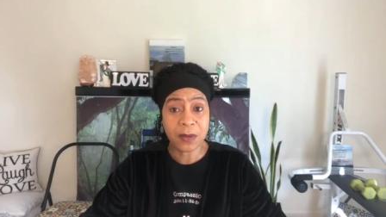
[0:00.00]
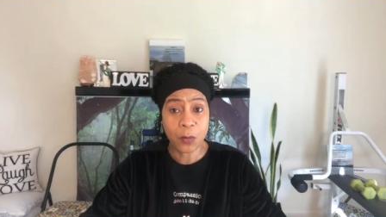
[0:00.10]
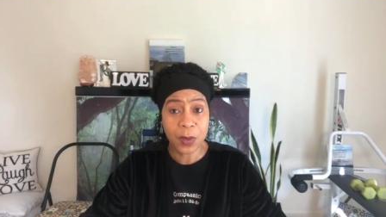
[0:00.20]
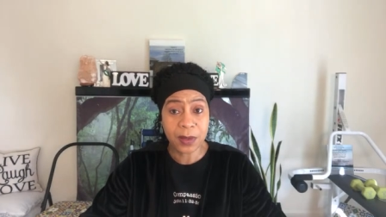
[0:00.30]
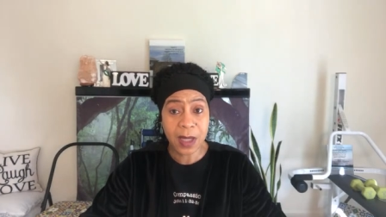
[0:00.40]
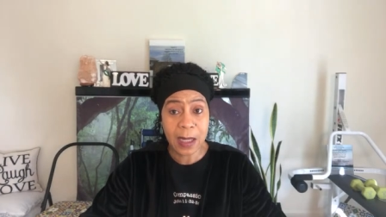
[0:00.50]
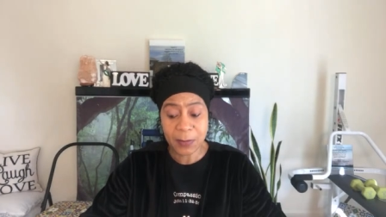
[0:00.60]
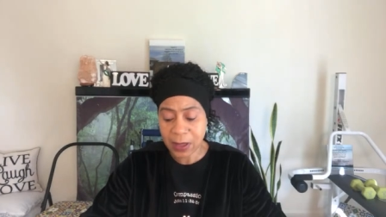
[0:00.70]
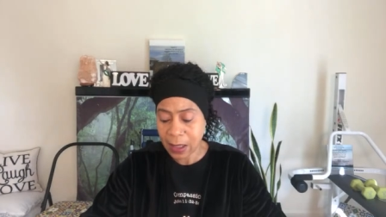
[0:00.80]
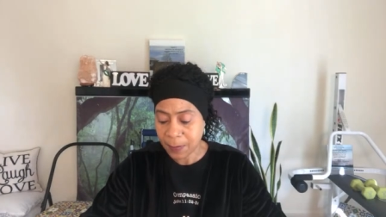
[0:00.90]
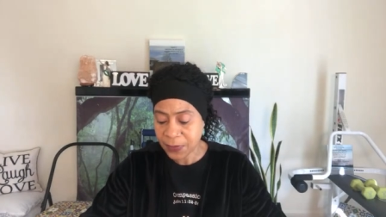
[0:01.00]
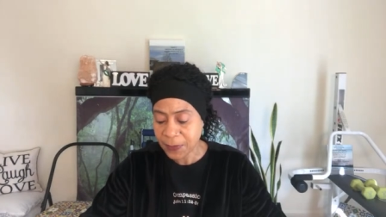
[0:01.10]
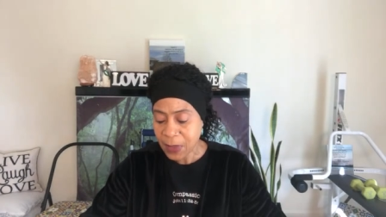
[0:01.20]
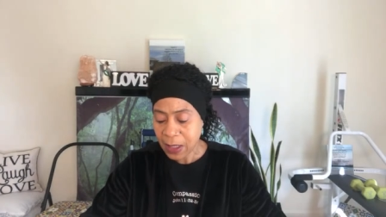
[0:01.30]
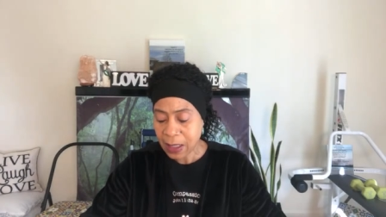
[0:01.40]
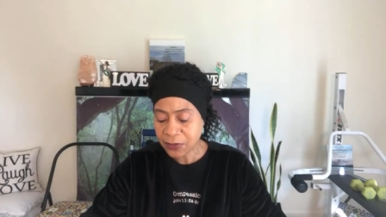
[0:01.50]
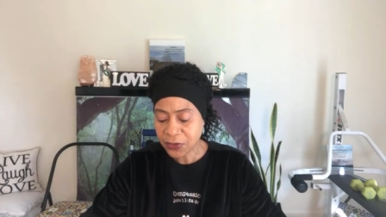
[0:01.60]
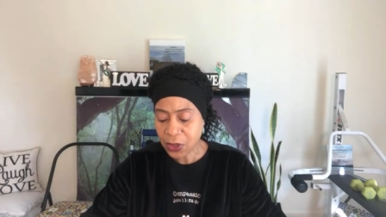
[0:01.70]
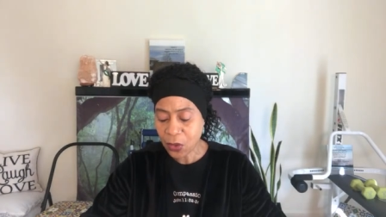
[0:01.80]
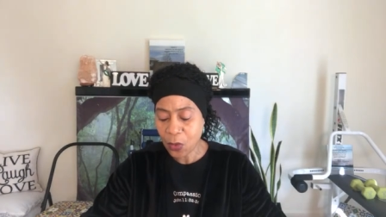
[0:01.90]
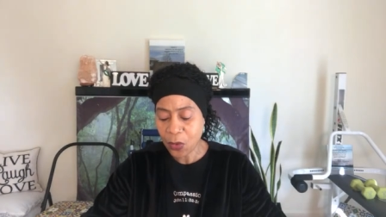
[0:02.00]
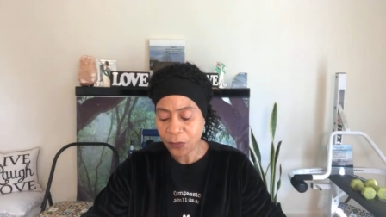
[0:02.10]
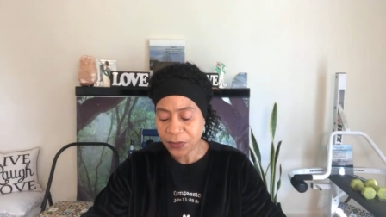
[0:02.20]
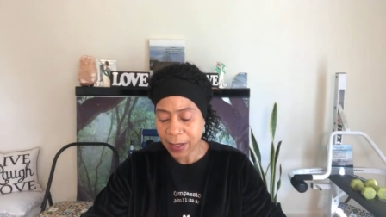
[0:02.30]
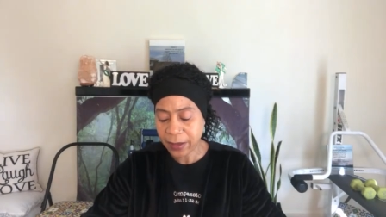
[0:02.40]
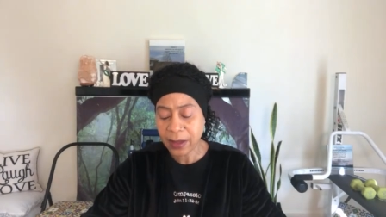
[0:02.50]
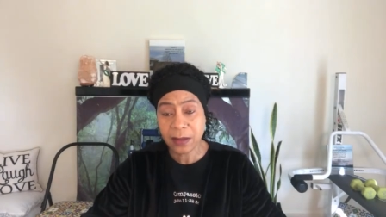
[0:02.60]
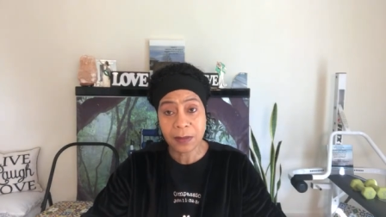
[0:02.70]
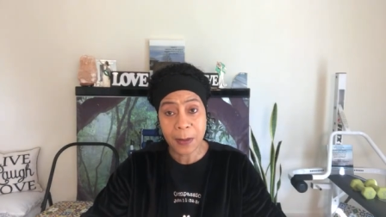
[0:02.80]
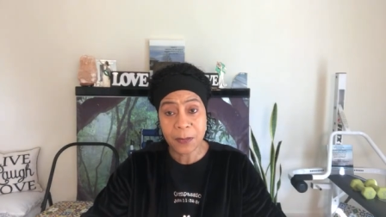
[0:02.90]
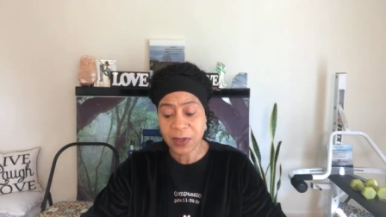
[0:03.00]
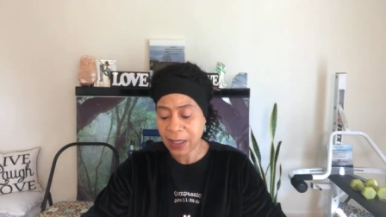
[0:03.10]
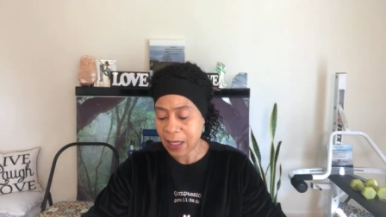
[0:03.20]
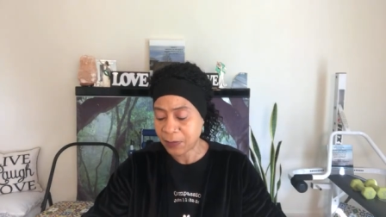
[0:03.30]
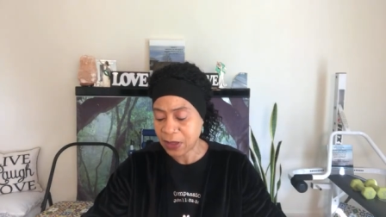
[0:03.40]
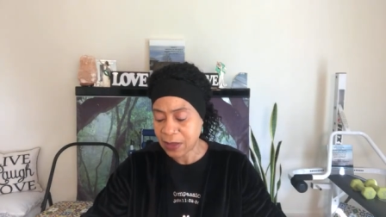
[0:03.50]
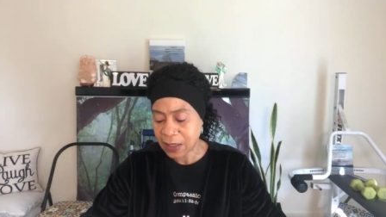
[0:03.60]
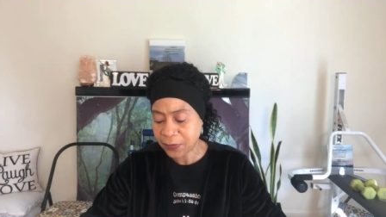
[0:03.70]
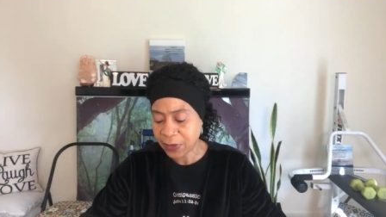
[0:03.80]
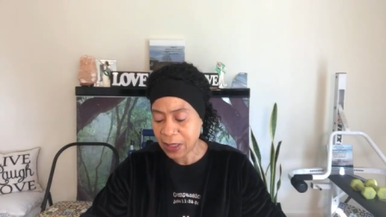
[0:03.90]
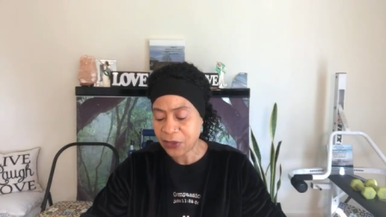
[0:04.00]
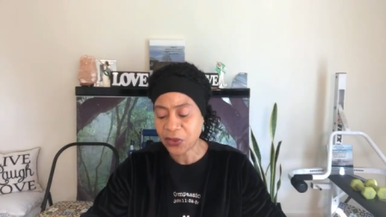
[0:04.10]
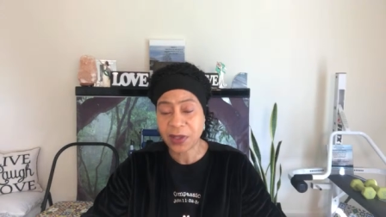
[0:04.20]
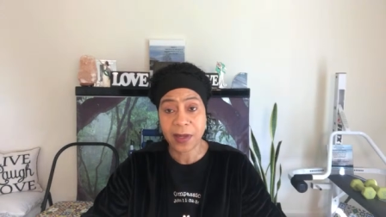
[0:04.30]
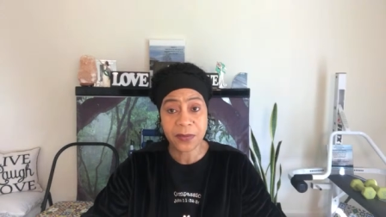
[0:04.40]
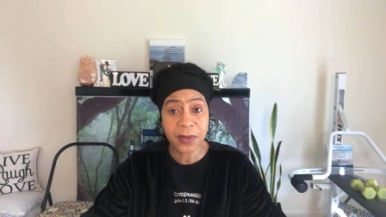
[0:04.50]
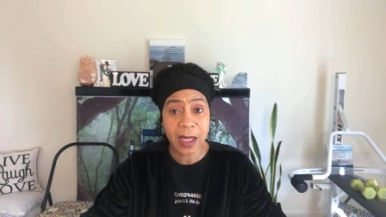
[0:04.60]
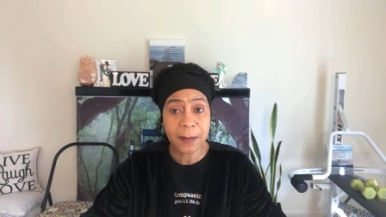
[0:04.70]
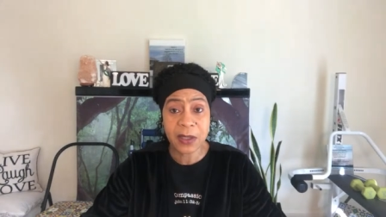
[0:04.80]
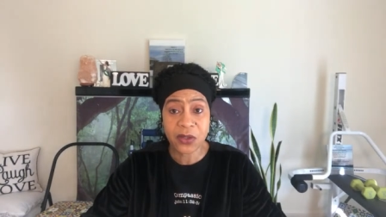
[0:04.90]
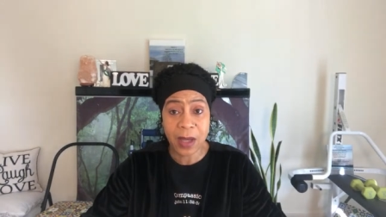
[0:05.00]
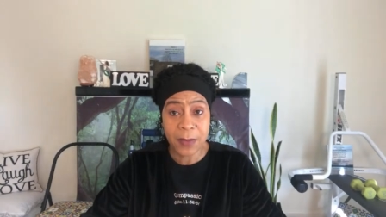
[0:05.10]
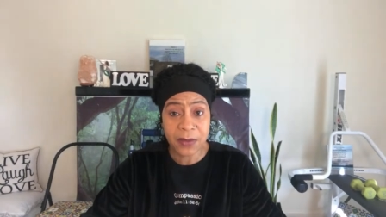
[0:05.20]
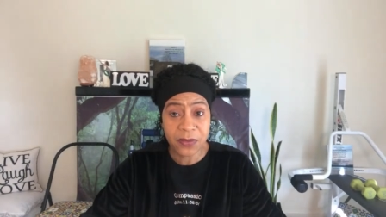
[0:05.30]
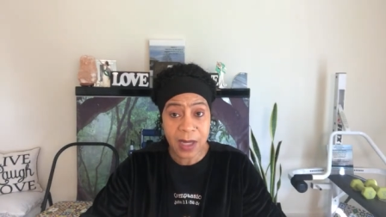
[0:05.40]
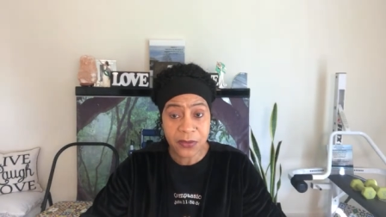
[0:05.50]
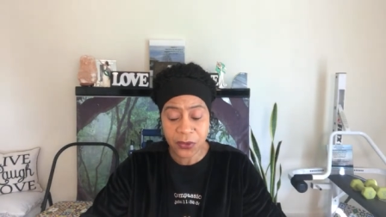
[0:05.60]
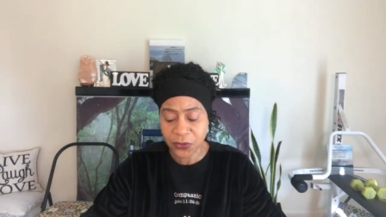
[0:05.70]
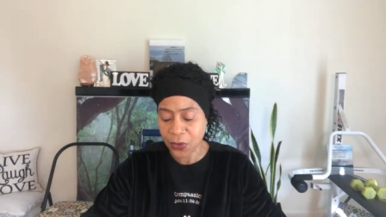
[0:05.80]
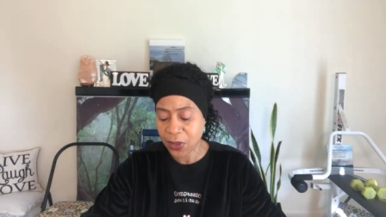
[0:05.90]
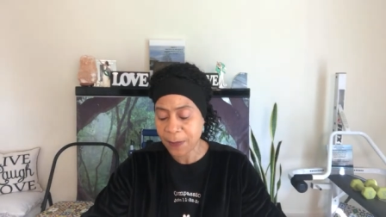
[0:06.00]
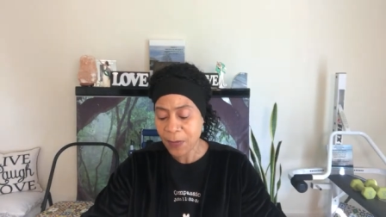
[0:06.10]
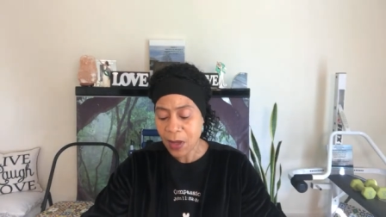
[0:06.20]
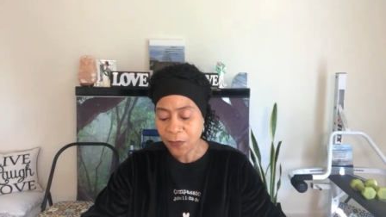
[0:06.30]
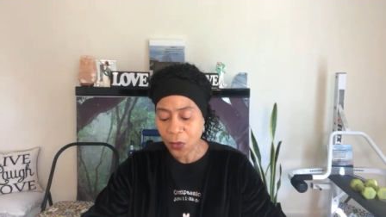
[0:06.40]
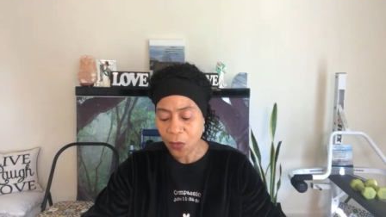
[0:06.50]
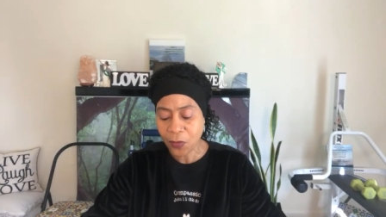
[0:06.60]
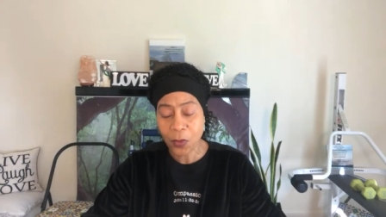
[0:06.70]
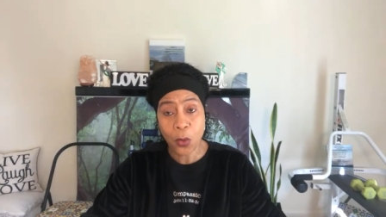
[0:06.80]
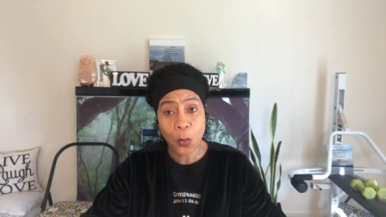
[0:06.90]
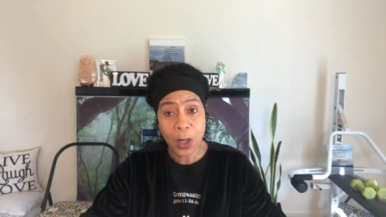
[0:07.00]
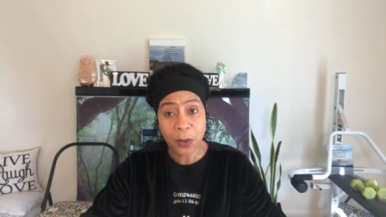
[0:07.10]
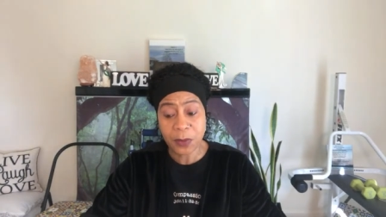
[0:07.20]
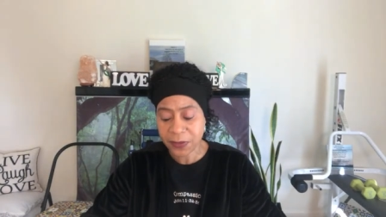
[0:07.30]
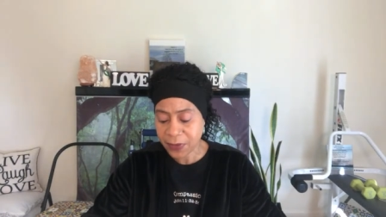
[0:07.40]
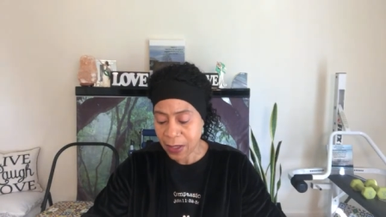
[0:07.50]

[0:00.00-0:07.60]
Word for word: when the time comes. And so daily cleansing and detoxification, as I said, it's necessary for overall wellness.